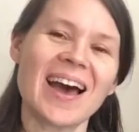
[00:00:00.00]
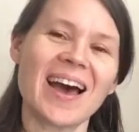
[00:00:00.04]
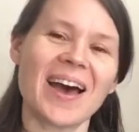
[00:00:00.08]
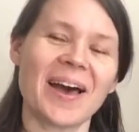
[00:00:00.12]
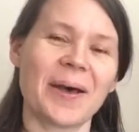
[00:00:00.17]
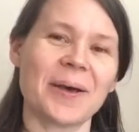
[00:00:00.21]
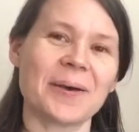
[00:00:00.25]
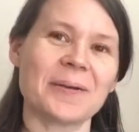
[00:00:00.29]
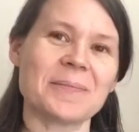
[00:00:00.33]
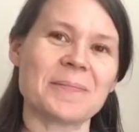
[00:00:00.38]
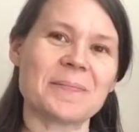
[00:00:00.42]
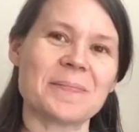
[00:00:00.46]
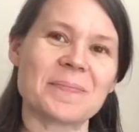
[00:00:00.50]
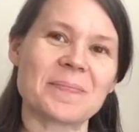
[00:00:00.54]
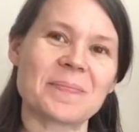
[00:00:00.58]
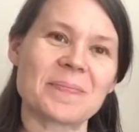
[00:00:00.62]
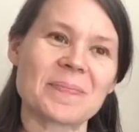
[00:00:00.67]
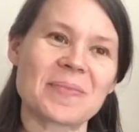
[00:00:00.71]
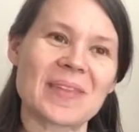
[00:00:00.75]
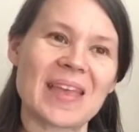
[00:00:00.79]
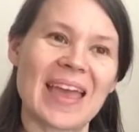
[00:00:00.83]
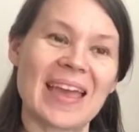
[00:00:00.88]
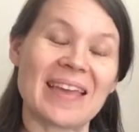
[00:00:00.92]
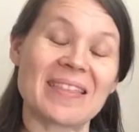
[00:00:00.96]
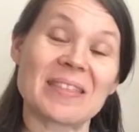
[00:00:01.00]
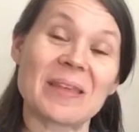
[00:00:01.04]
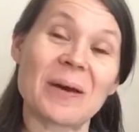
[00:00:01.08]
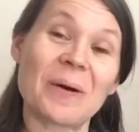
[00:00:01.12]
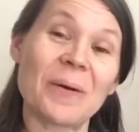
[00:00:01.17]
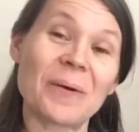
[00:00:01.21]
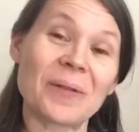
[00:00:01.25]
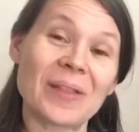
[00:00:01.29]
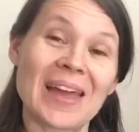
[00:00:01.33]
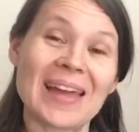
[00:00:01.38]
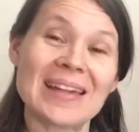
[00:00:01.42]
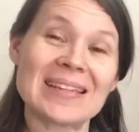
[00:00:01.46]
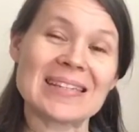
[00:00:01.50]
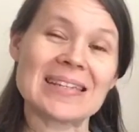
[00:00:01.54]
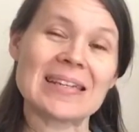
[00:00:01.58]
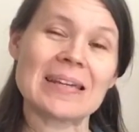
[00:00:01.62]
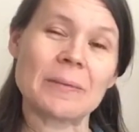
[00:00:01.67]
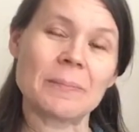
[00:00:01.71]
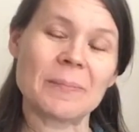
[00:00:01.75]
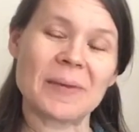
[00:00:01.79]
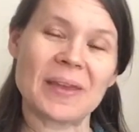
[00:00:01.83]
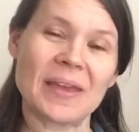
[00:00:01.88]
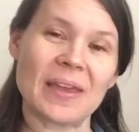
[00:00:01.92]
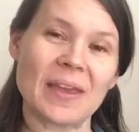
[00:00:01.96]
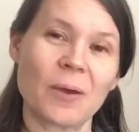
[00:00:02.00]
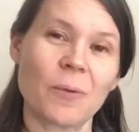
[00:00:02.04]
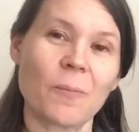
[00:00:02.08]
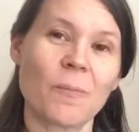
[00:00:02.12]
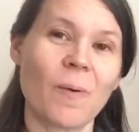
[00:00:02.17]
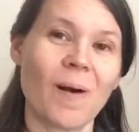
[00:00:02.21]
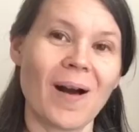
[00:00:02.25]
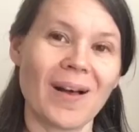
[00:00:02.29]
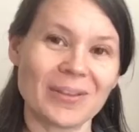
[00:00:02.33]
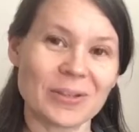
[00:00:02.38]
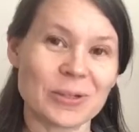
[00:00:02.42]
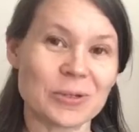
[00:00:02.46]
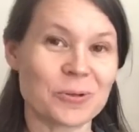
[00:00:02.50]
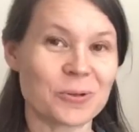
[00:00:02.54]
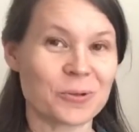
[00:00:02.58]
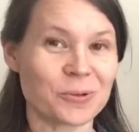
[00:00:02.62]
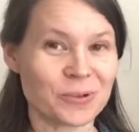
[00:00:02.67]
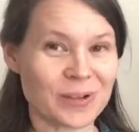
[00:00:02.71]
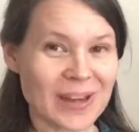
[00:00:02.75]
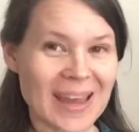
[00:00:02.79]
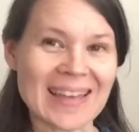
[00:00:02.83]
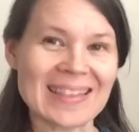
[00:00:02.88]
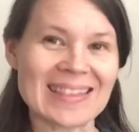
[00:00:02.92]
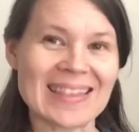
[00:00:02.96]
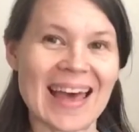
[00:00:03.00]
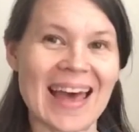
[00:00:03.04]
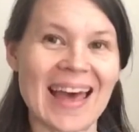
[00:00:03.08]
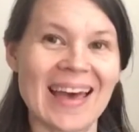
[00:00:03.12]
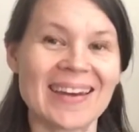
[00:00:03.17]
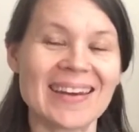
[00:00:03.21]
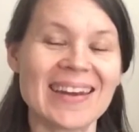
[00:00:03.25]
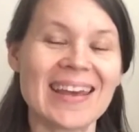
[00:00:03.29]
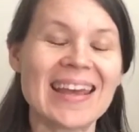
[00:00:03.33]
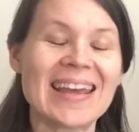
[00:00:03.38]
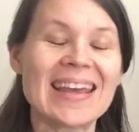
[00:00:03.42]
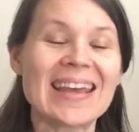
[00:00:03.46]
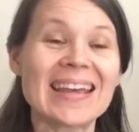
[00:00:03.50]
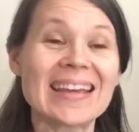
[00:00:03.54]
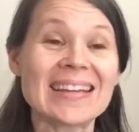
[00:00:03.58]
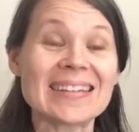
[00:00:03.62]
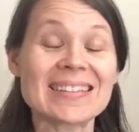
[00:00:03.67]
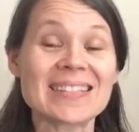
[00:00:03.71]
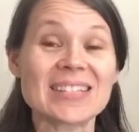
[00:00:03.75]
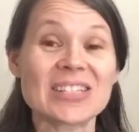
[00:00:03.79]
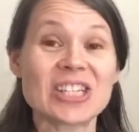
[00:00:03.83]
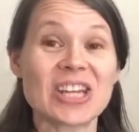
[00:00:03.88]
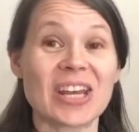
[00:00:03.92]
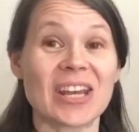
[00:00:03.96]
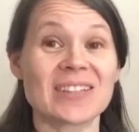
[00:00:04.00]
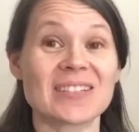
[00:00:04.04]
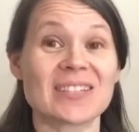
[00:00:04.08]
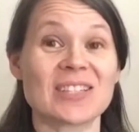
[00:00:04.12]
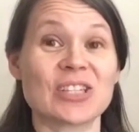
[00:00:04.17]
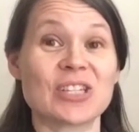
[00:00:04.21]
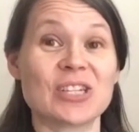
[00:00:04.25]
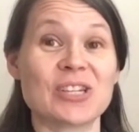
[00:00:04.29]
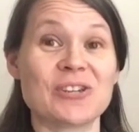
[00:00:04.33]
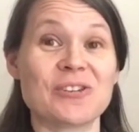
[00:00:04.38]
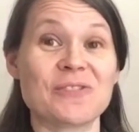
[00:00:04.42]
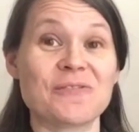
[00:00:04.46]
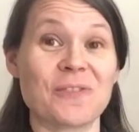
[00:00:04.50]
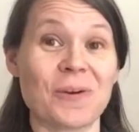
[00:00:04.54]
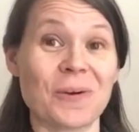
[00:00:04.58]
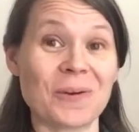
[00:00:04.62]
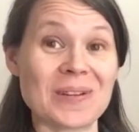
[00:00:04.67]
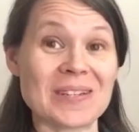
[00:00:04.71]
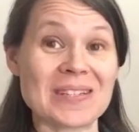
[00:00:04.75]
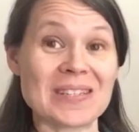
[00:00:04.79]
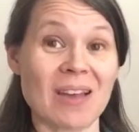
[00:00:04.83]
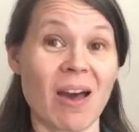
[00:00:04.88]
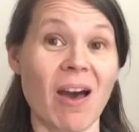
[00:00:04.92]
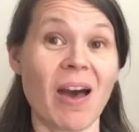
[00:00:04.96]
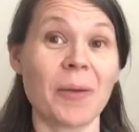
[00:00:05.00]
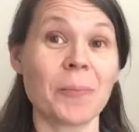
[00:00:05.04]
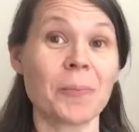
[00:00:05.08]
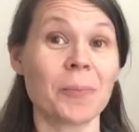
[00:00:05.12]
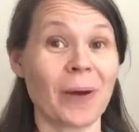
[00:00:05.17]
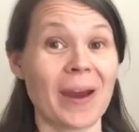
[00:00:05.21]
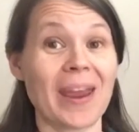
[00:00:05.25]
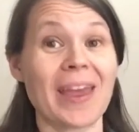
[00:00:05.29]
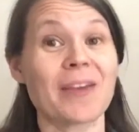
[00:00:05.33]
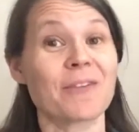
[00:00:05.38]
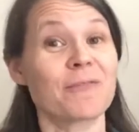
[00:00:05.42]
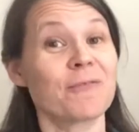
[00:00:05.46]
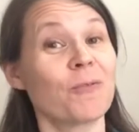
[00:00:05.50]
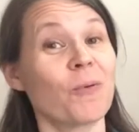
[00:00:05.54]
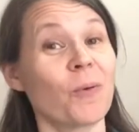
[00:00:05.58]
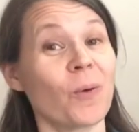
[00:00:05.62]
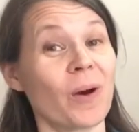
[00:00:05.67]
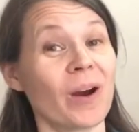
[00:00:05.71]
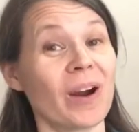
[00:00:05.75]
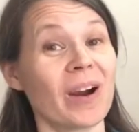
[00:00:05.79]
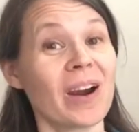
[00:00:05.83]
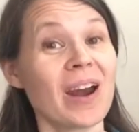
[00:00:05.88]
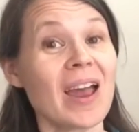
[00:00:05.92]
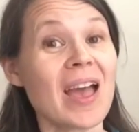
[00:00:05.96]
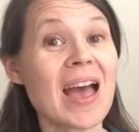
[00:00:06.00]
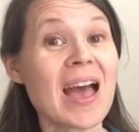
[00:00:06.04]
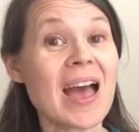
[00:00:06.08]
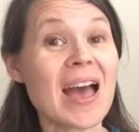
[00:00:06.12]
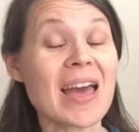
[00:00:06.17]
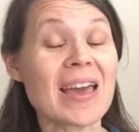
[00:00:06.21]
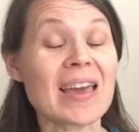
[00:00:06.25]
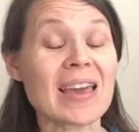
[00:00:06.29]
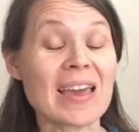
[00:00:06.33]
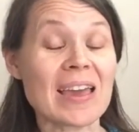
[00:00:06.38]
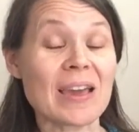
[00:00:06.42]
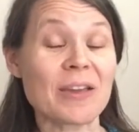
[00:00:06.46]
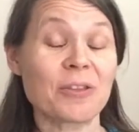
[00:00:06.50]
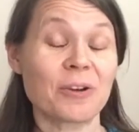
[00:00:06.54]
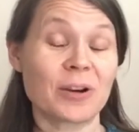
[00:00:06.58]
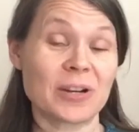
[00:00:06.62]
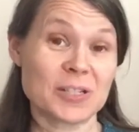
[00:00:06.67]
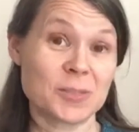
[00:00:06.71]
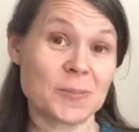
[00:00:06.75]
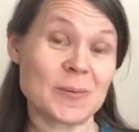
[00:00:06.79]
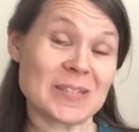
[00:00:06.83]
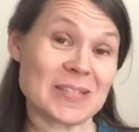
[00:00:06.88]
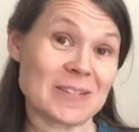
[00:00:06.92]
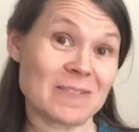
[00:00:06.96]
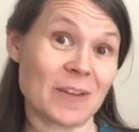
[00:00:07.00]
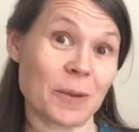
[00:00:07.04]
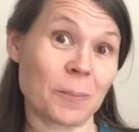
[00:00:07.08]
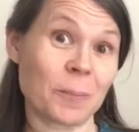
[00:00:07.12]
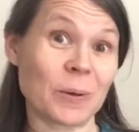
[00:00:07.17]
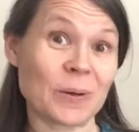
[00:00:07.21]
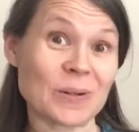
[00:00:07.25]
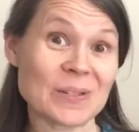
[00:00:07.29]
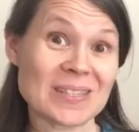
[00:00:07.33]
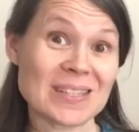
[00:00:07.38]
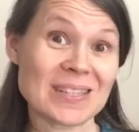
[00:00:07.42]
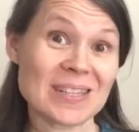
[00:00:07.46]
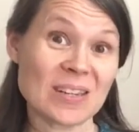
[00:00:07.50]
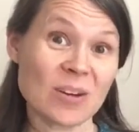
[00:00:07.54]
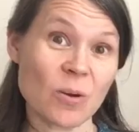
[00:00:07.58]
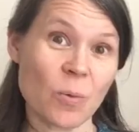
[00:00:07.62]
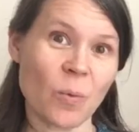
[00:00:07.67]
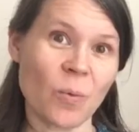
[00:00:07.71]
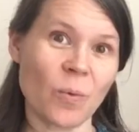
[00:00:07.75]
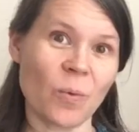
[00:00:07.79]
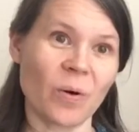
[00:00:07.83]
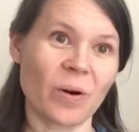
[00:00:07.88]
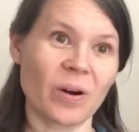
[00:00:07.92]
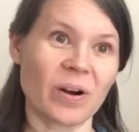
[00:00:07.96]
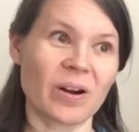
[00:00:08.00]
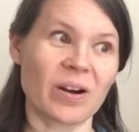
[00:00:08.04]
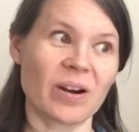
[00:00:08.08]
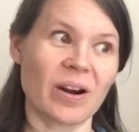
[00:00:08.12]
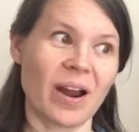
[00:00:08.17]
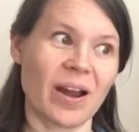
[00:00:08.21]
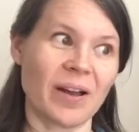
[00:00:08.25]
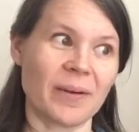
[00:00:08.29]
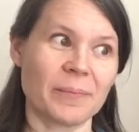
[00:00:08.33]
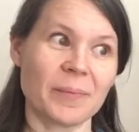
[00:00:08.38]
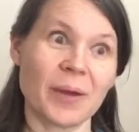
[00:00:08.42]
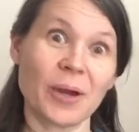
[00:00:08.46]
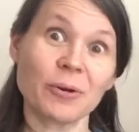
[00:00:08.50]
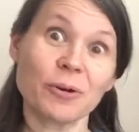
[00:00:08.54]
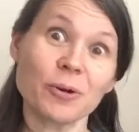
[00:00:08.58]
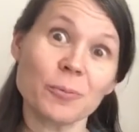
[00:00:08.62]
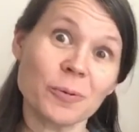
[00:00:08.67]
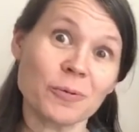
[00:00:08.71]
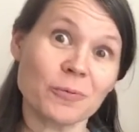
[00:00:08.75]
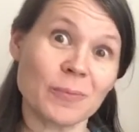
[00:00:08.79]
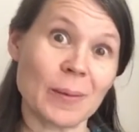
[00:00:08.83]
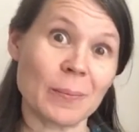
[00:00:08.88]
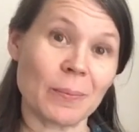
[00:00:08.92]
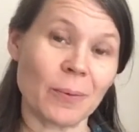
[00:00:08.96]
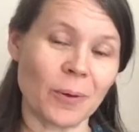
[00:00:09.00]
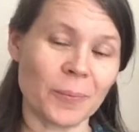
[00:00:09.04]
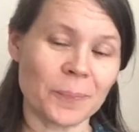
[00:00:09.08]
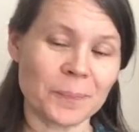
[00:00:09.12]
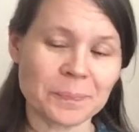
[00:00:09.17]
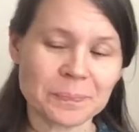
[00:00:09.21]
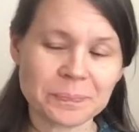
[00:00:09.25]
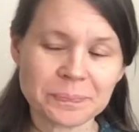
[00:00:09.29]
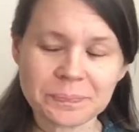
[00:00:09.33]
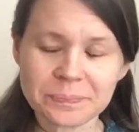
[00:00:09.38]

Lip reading: And the whole idea being, while you create that, it's a chance to focus on praying for either a specific person or a group of people.